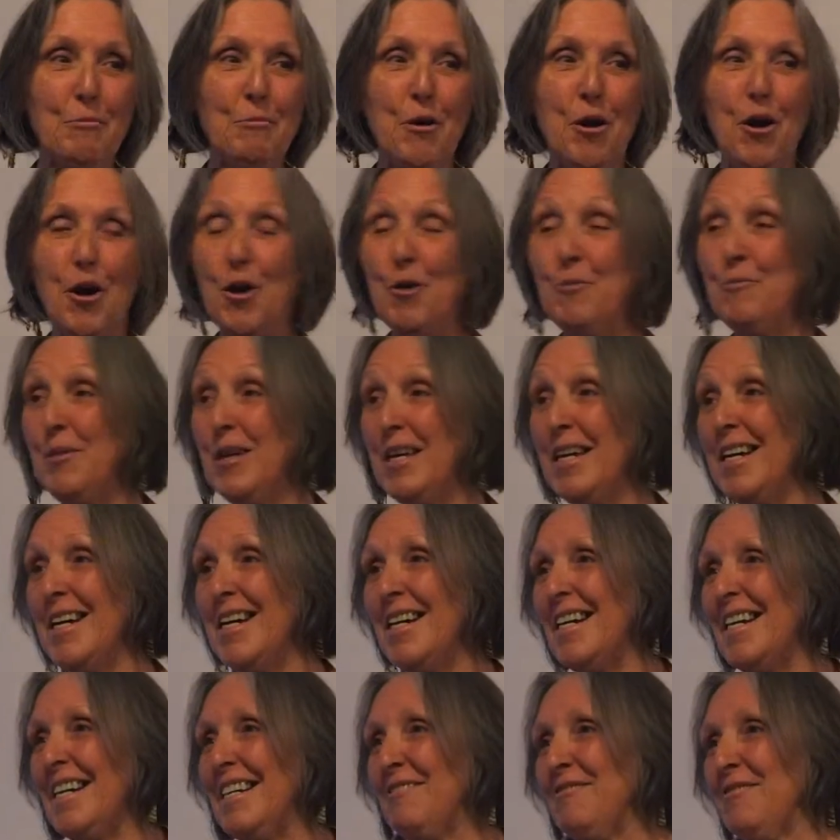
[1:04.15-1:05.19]
her
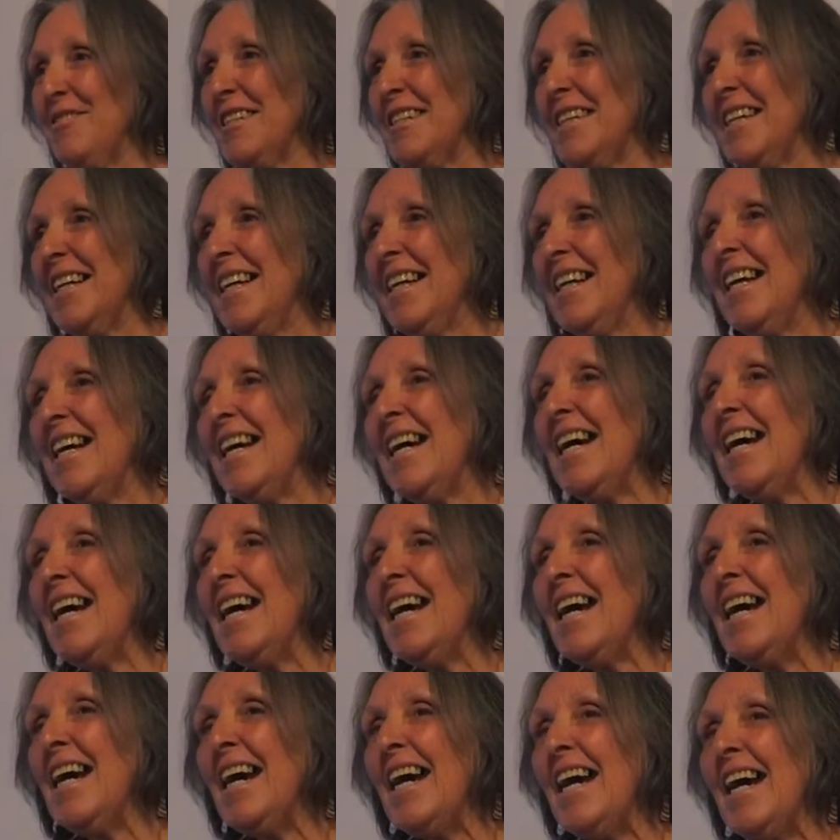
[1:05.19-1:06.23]
beehives.
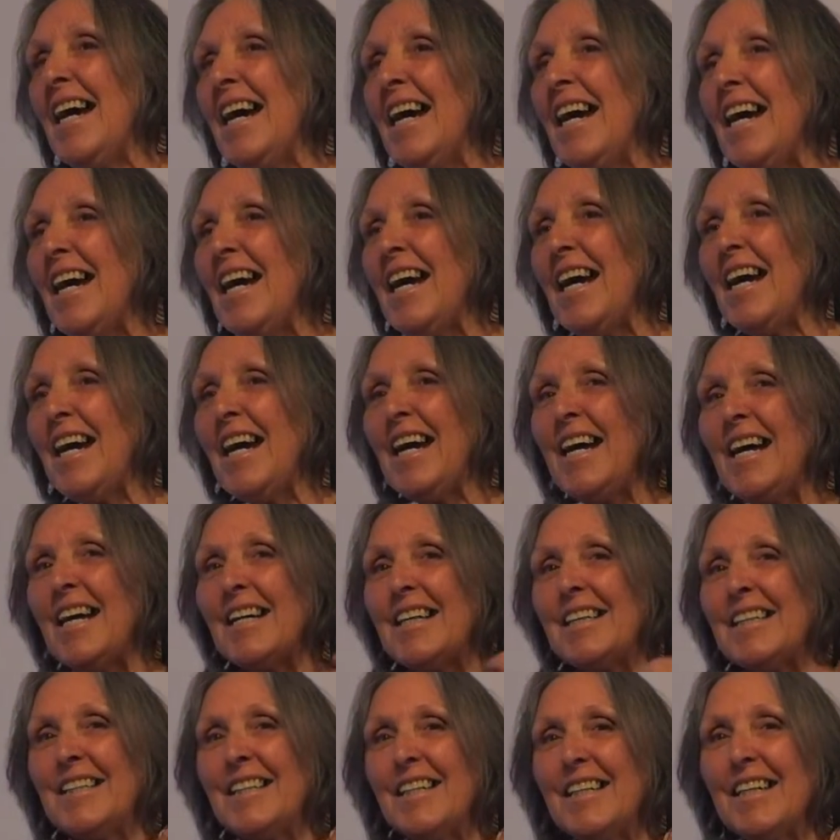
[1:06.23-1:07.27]

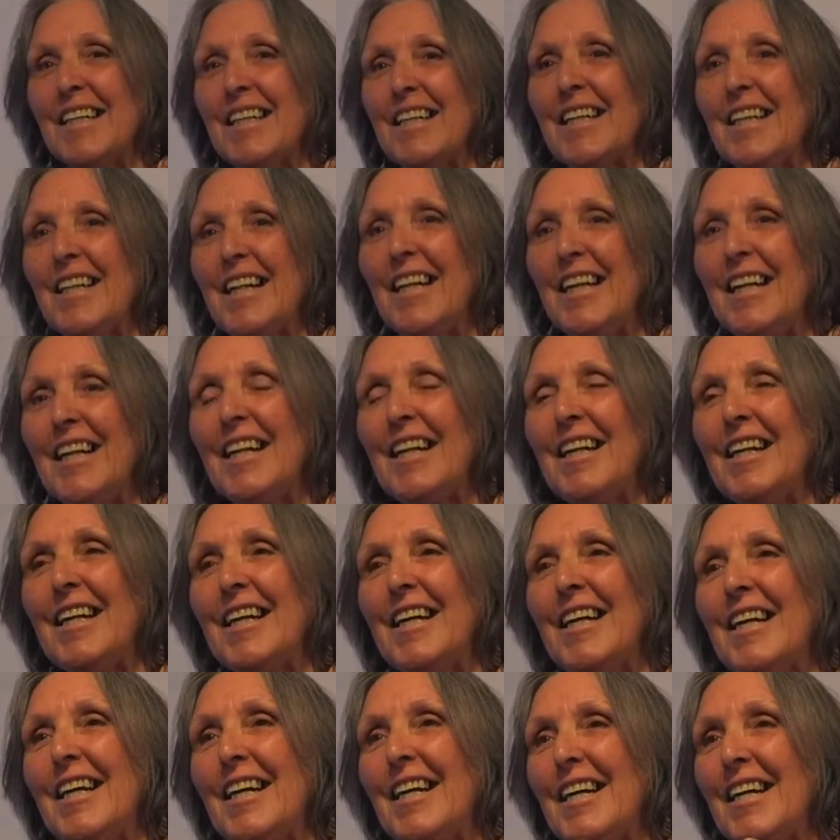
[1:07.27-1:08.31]
And
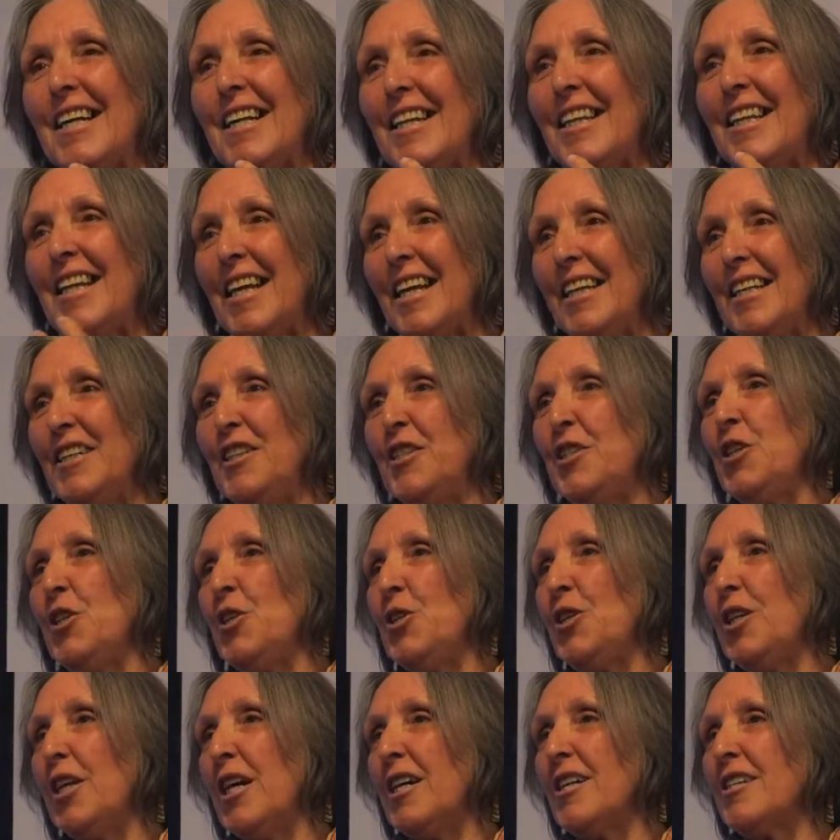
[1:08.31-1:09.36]
then in
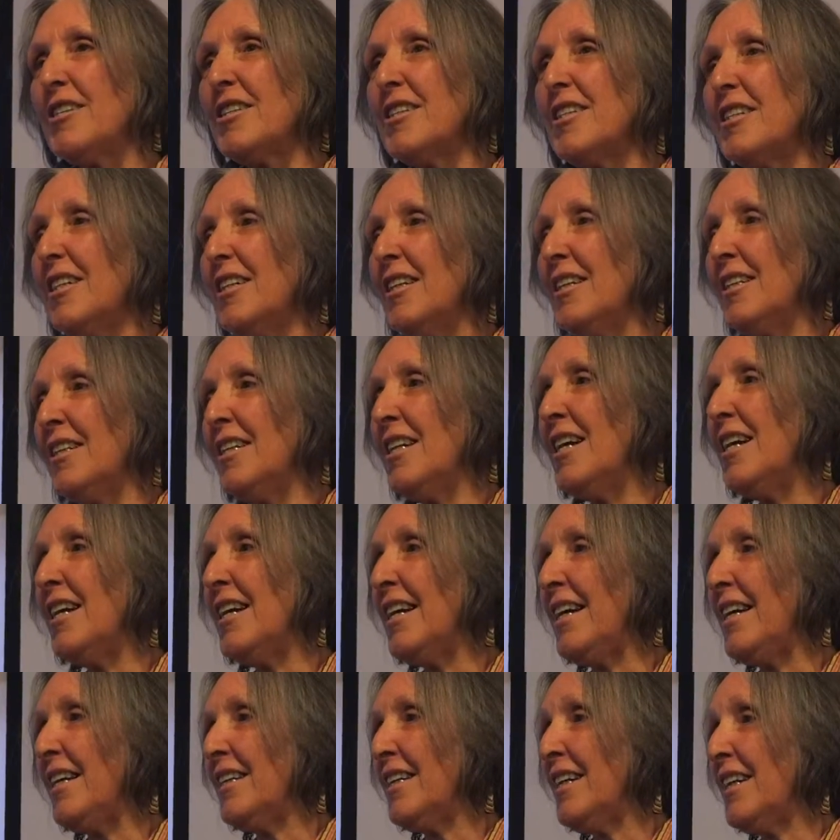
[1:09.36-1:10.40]

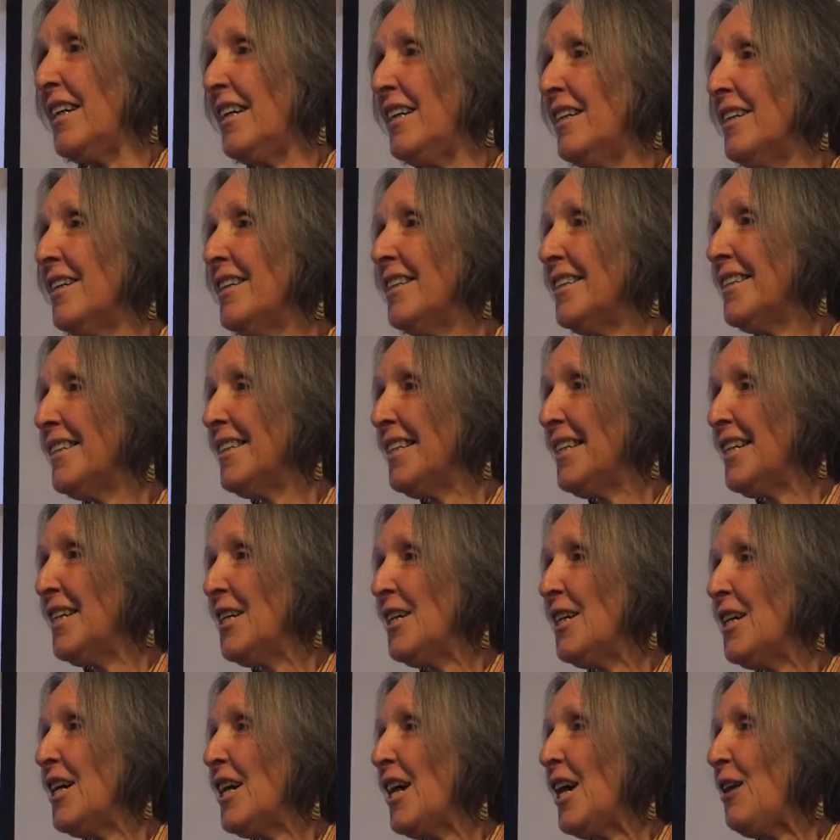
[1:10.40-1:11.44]
2009,
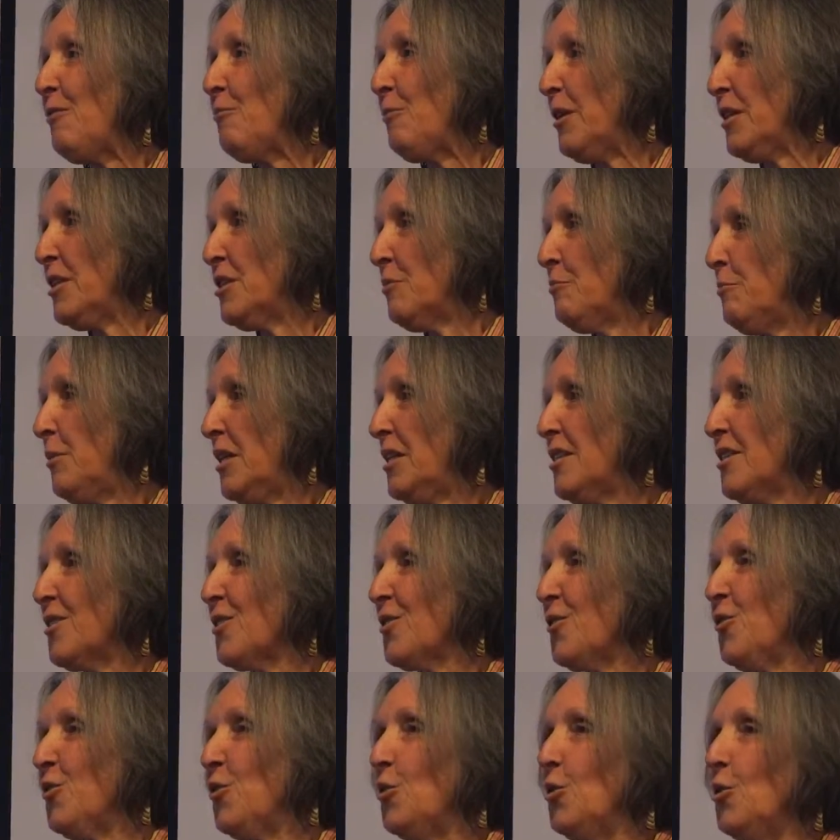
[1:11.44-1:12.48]
I went to bee
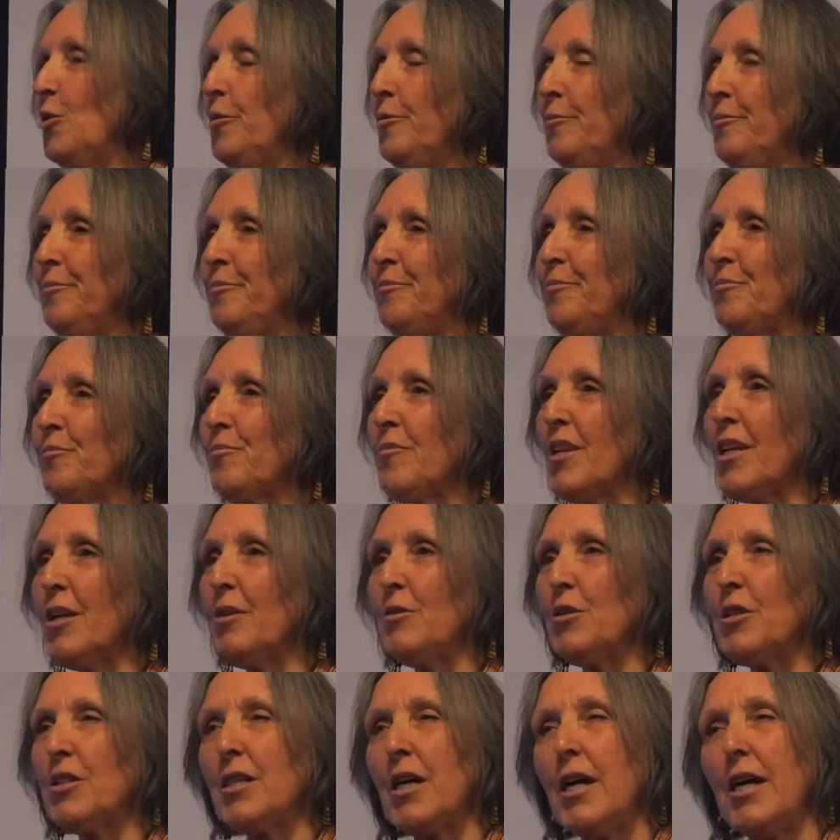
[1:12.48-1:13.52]
school. It
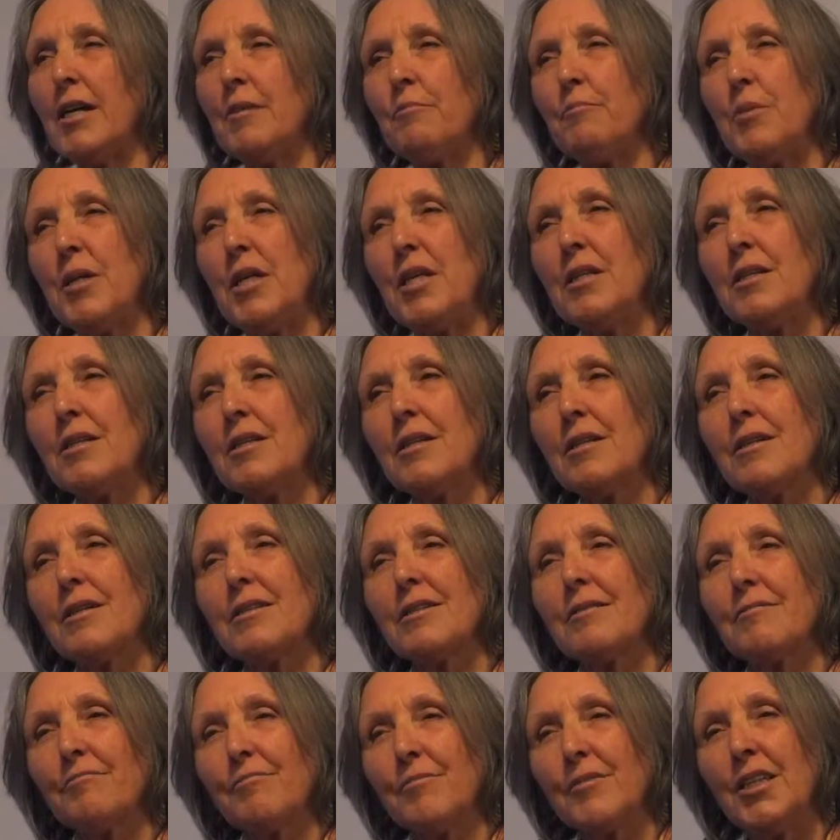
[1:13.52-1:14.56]
was like,
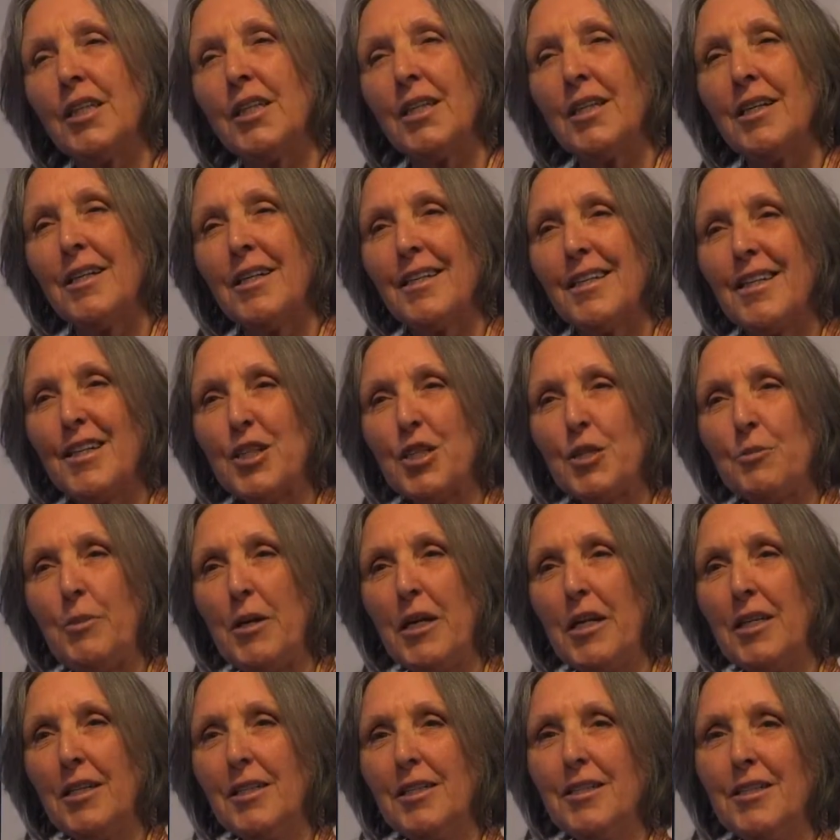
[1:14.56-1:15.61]
they're
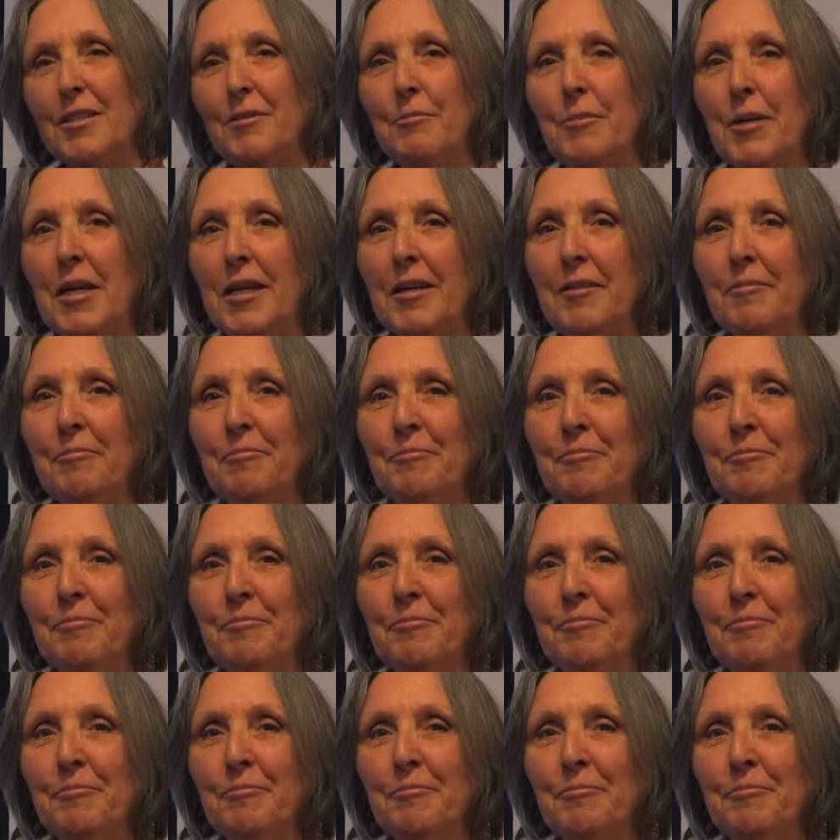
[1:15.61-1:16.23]
speaking to me.